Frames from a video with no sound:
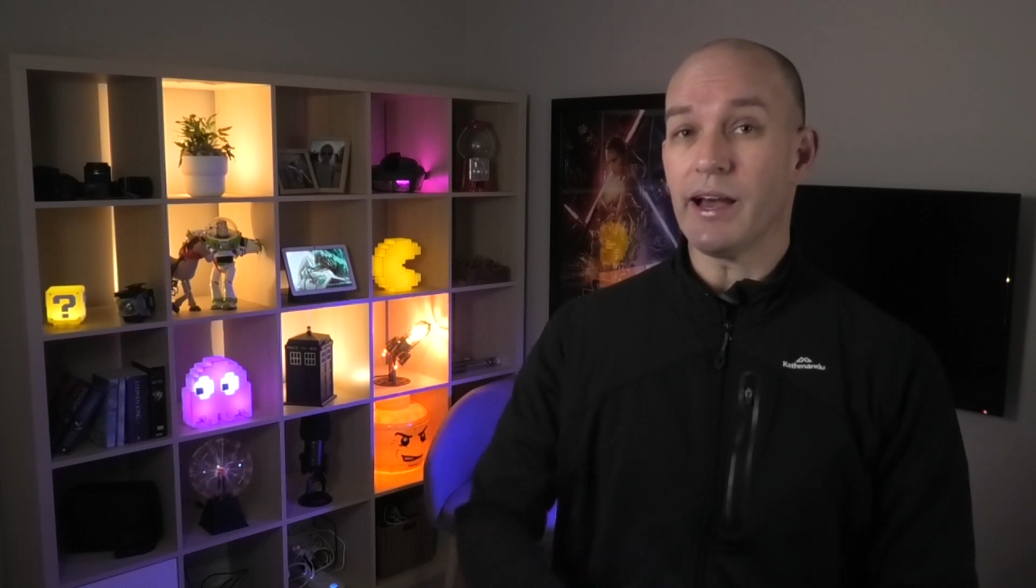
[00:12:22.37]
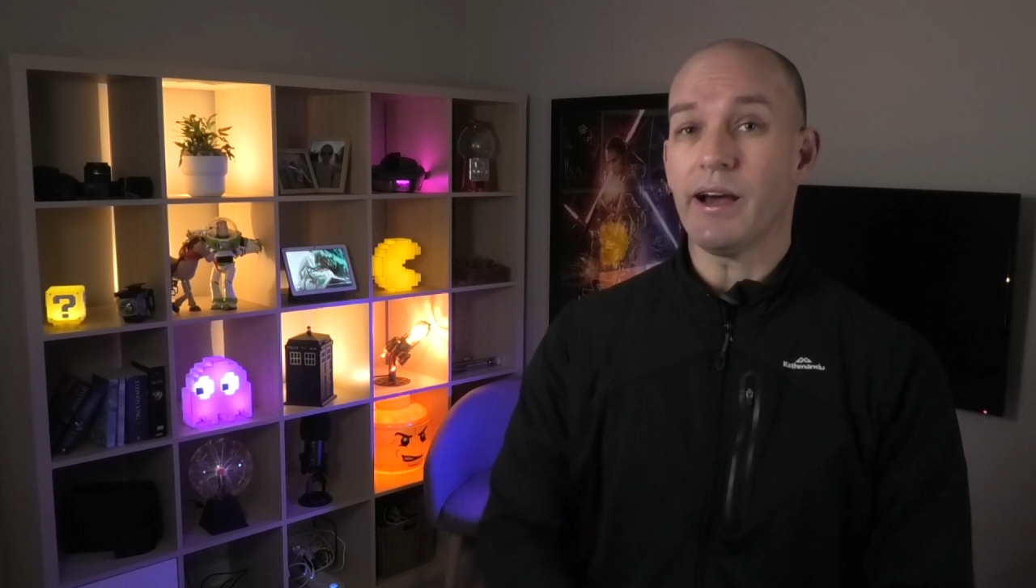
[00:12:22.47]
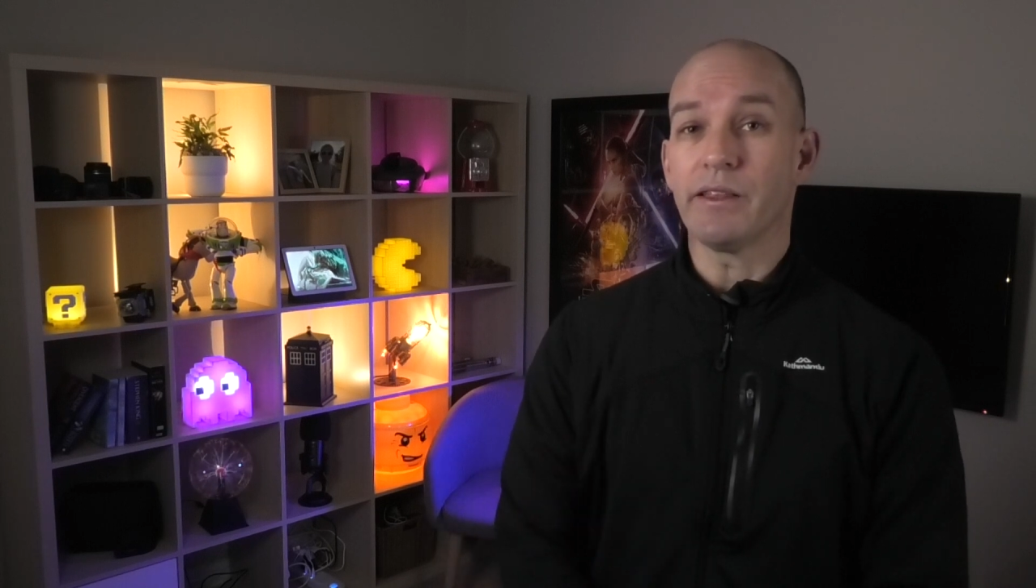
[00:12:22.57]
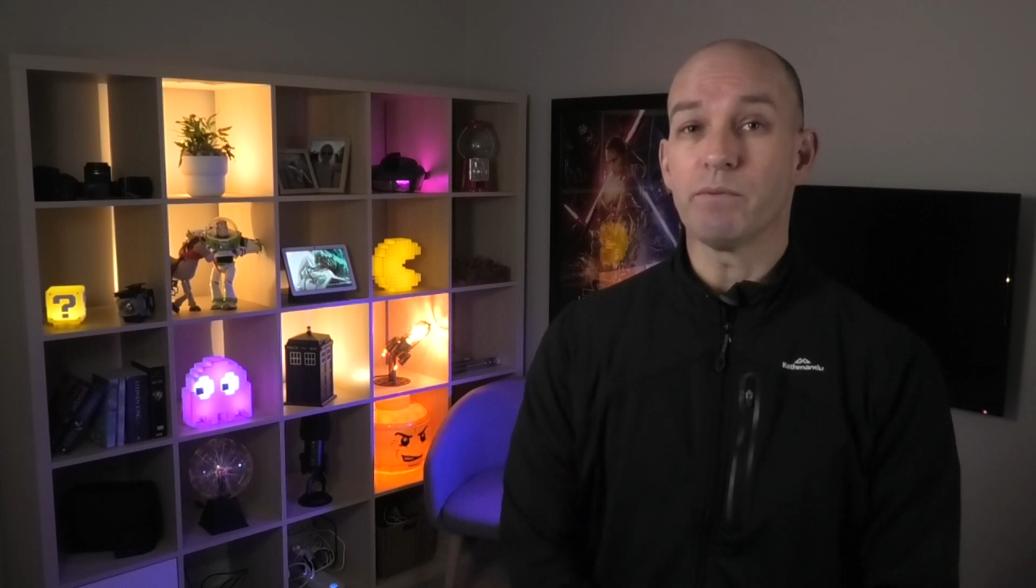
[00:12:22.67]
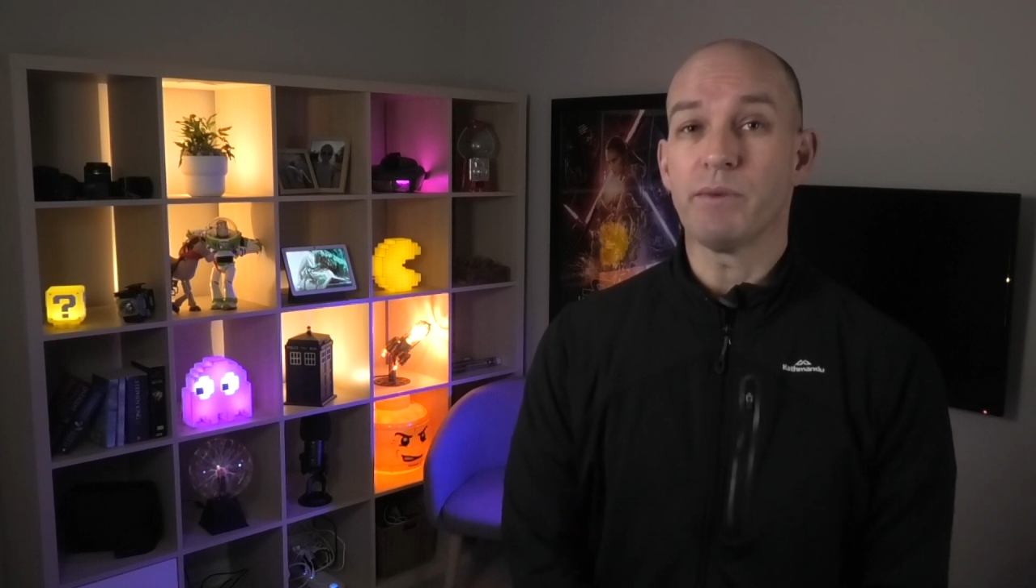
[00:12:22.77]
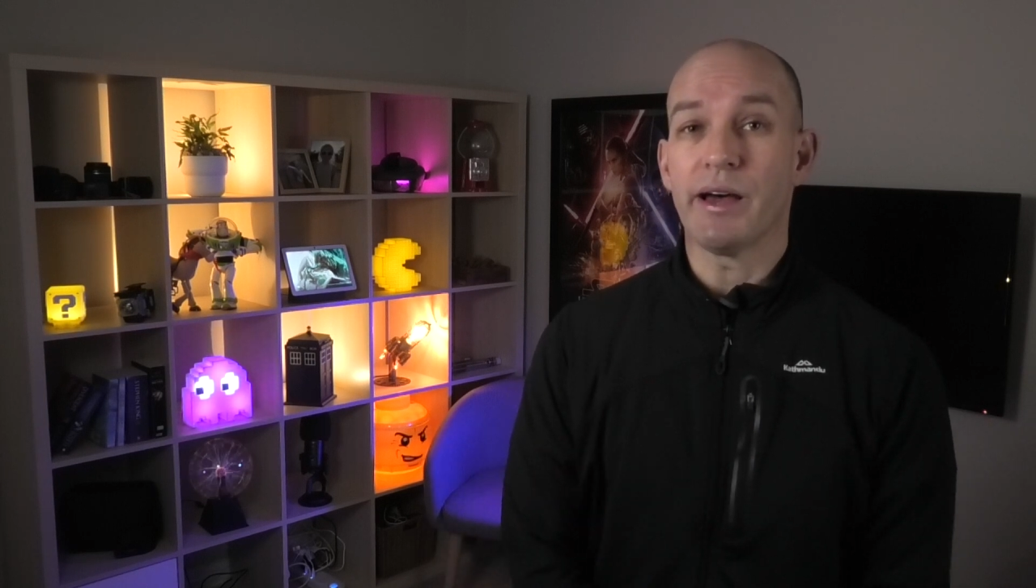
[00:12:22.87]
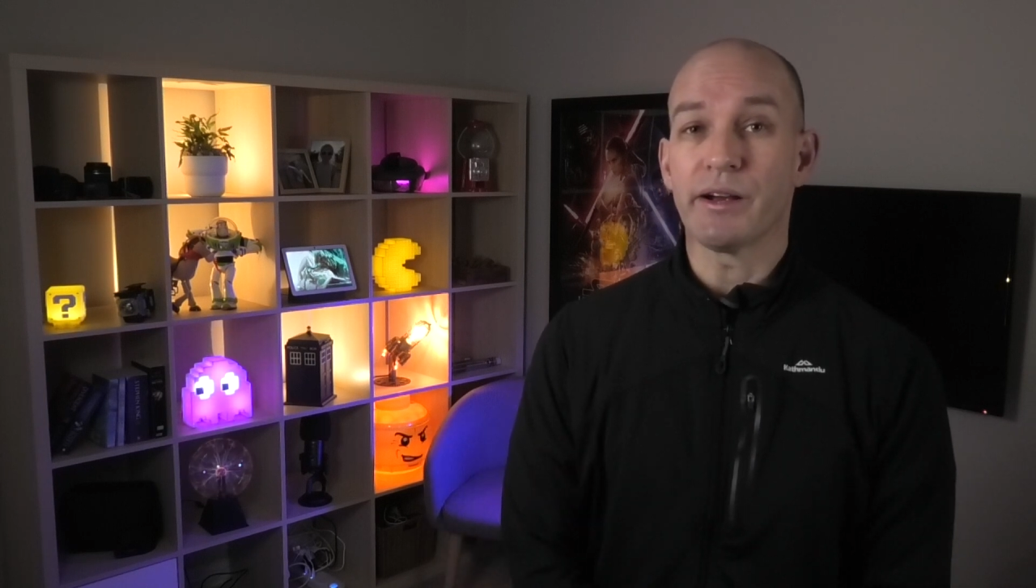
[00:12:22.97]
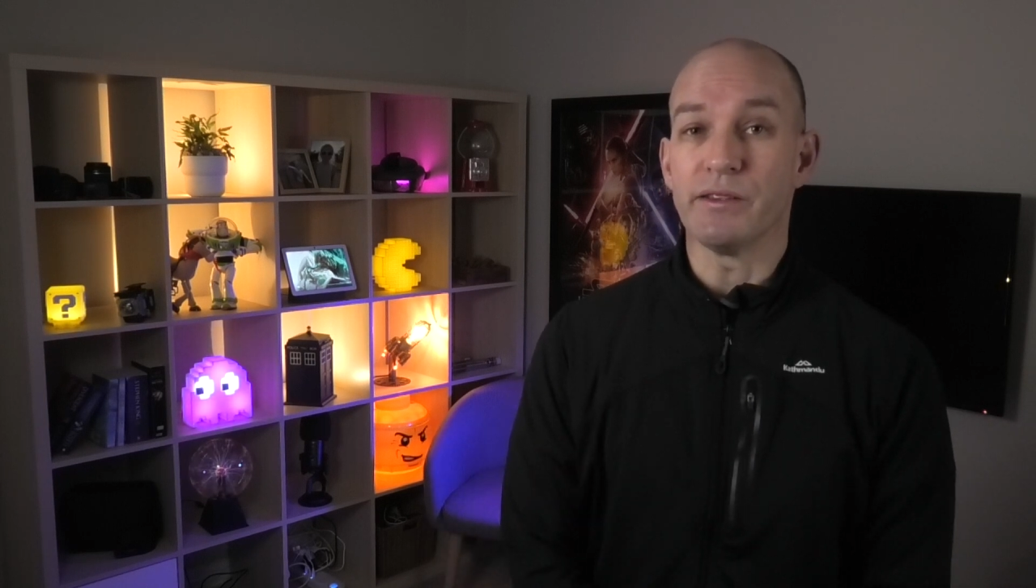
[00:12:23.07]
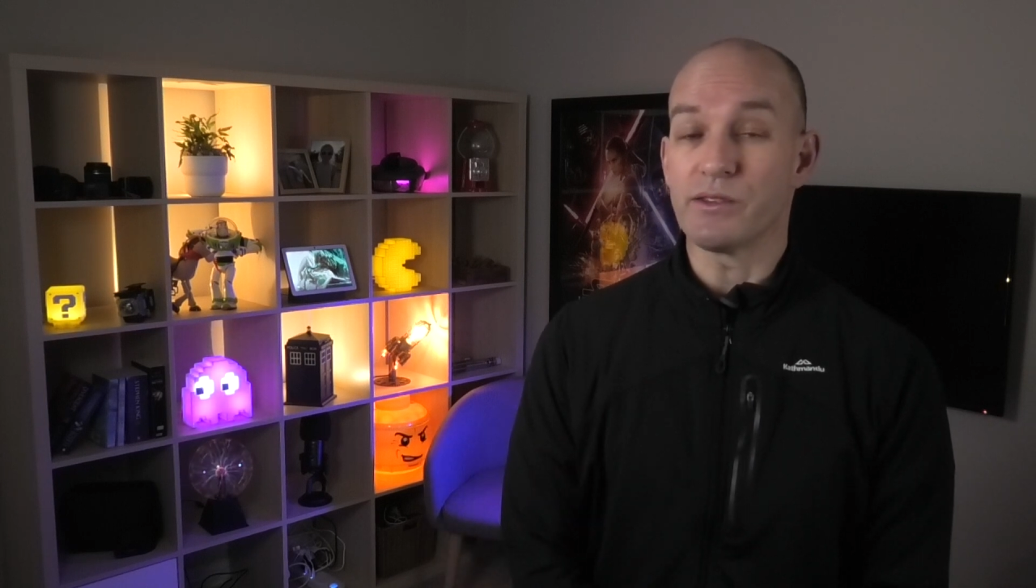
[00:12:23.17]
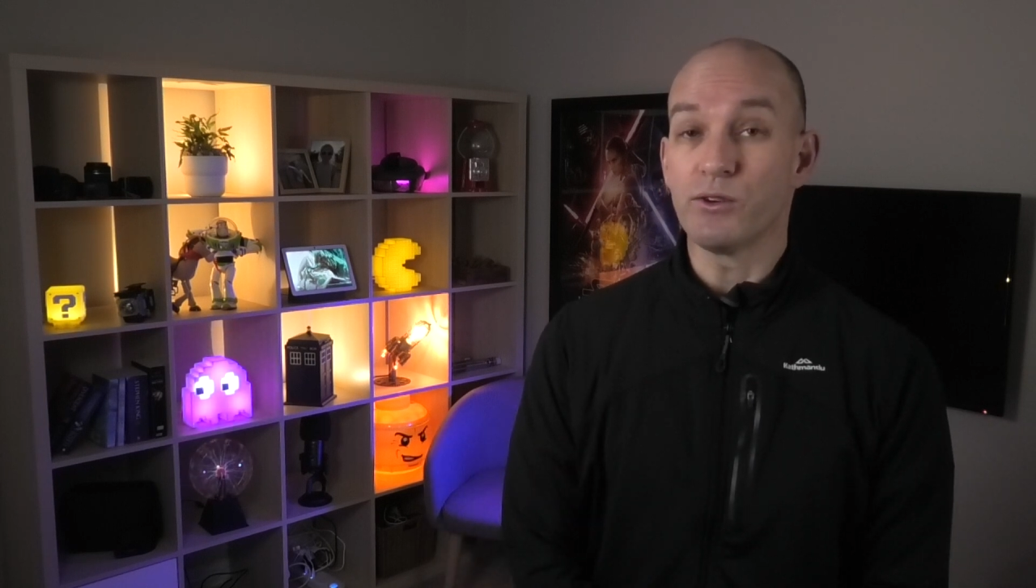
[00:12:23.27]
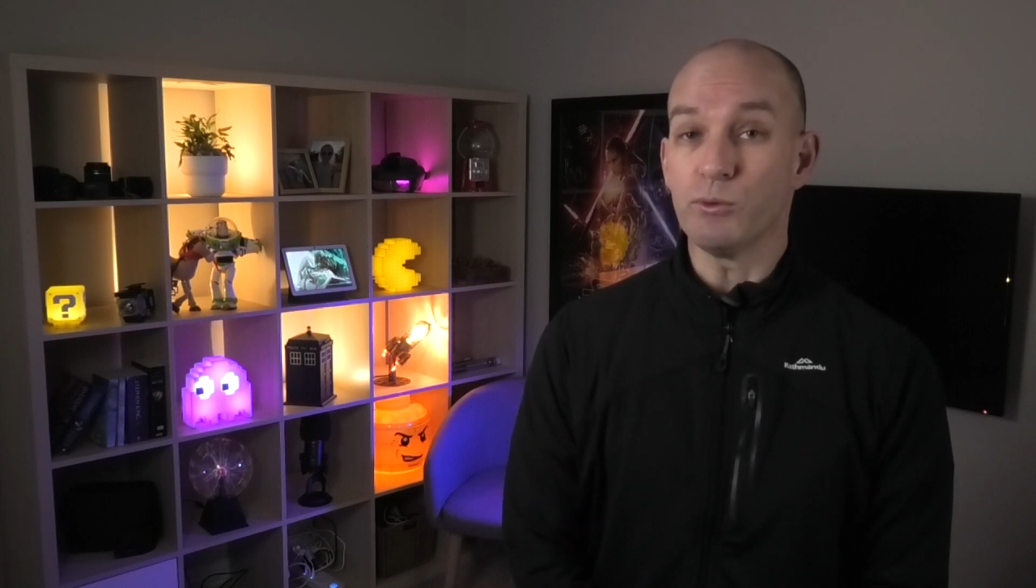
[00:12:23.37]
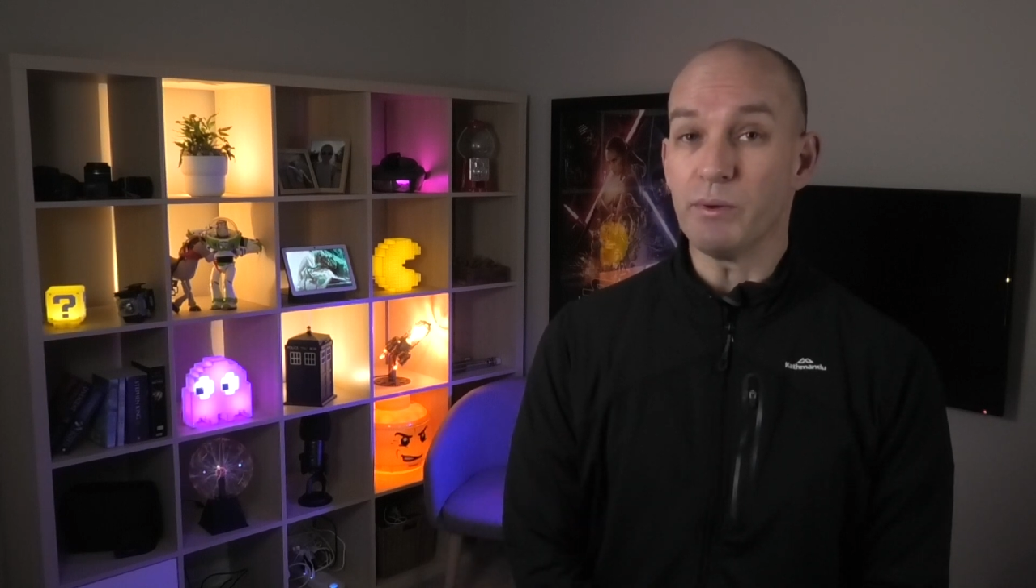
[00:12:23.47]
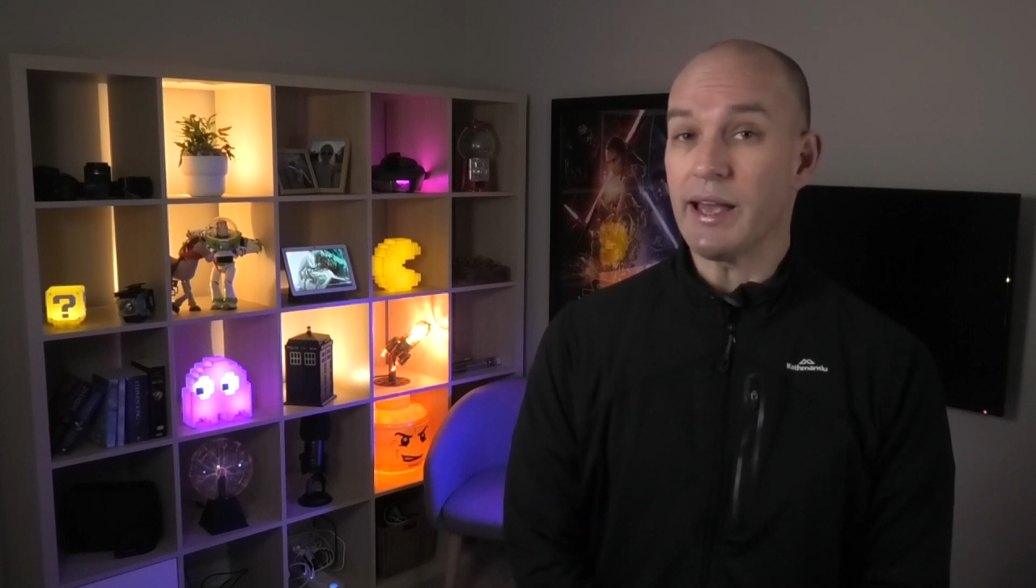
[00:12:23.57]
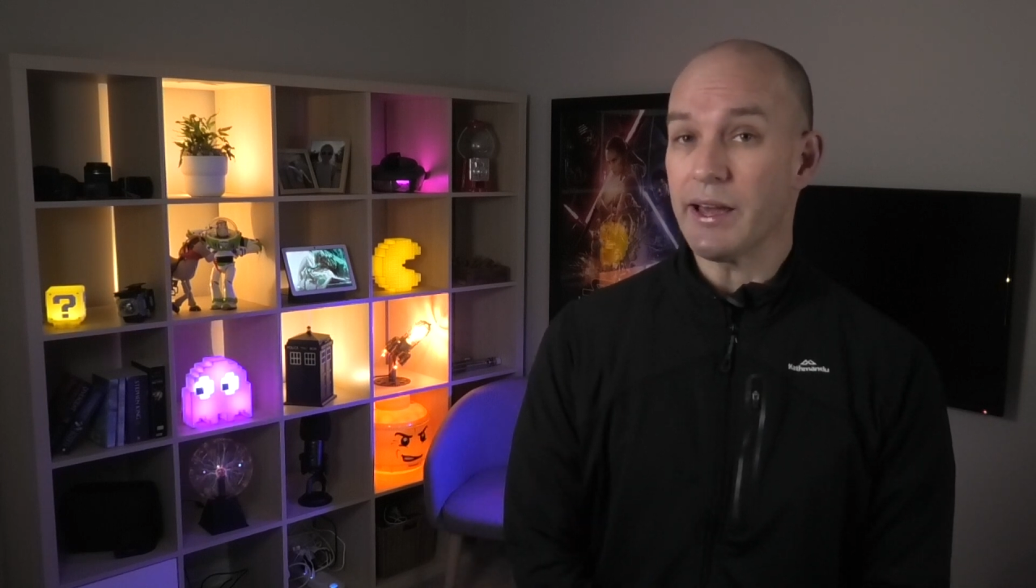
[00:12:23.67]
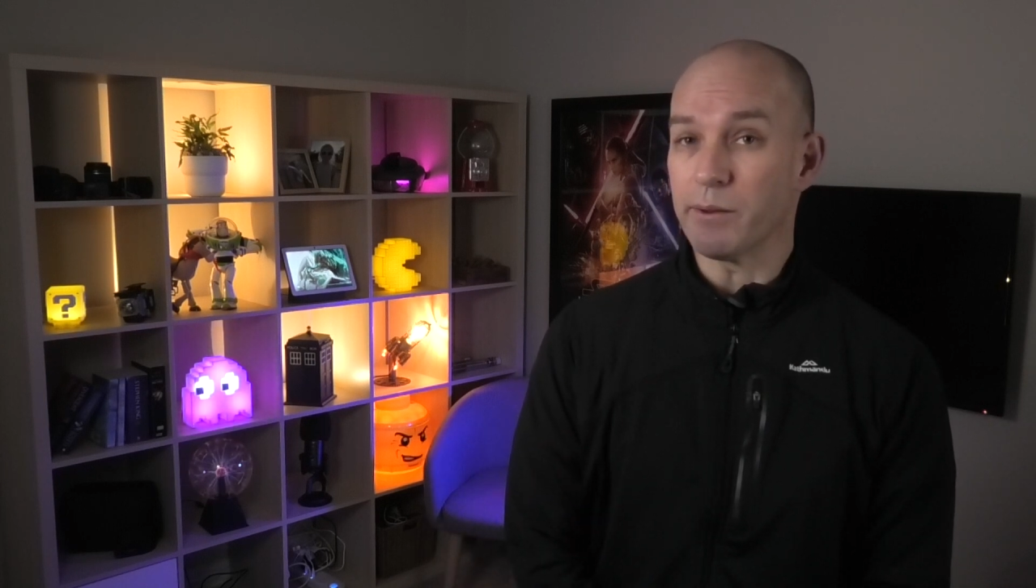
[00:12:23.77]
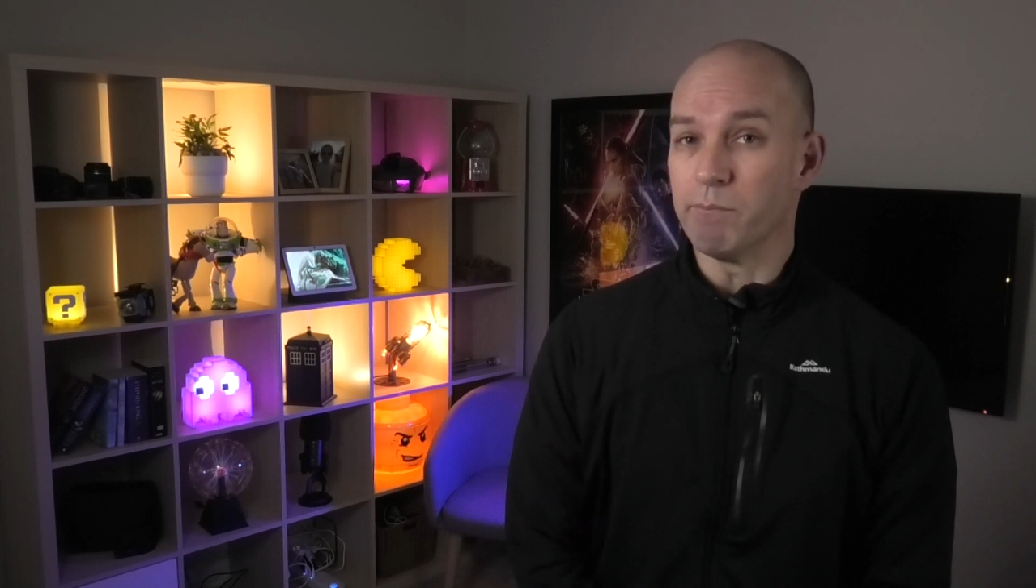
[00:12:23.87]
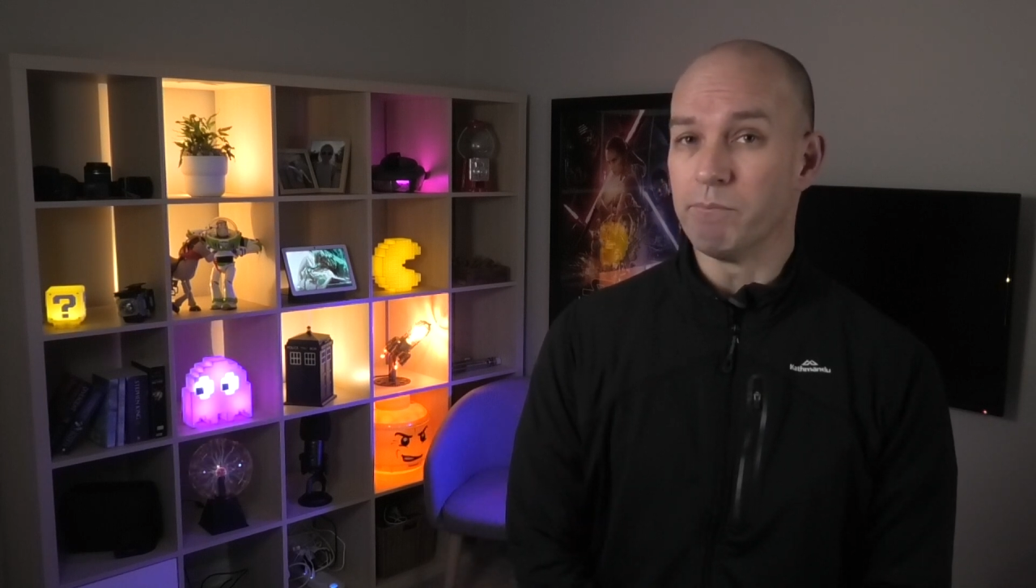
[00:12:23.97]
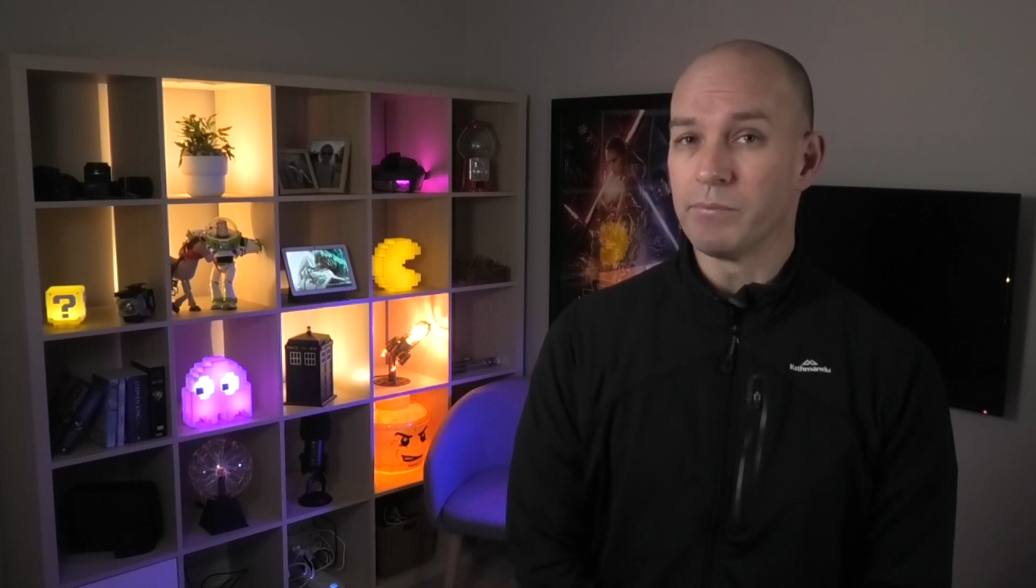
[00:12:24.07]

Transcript: other markets could be added.